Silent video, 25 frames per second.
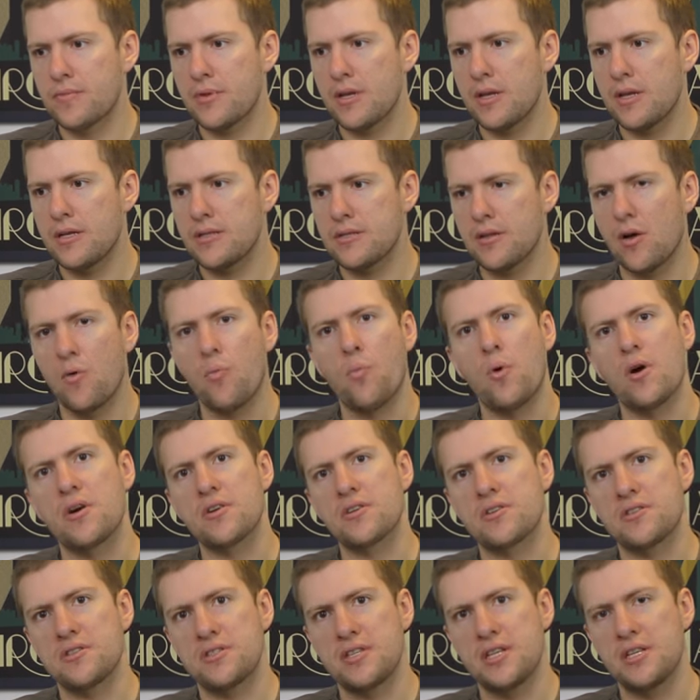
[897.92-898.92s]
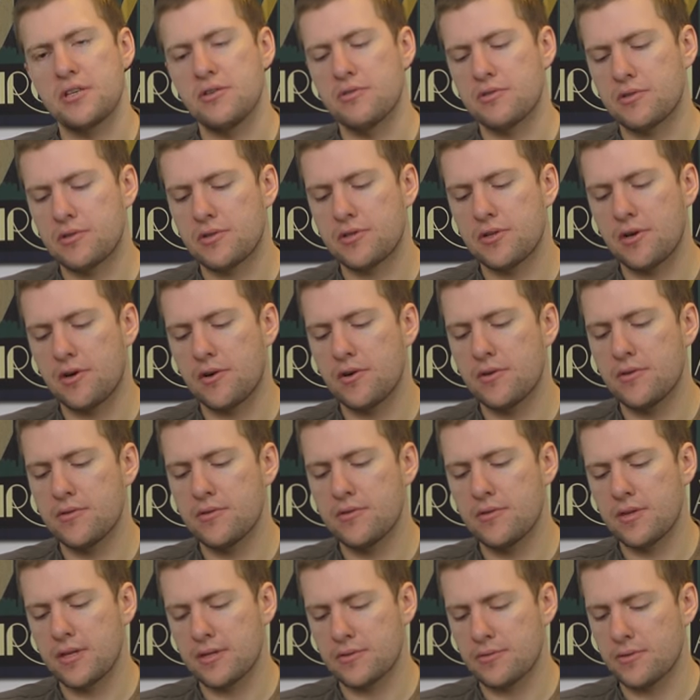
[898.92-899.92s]
it's like one continuous shot.
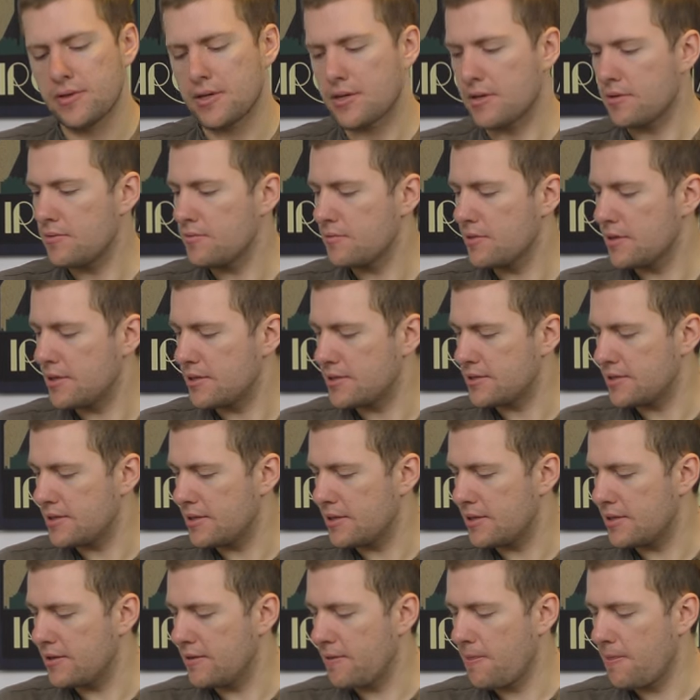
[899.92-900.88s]
That's what they call it, isn't it?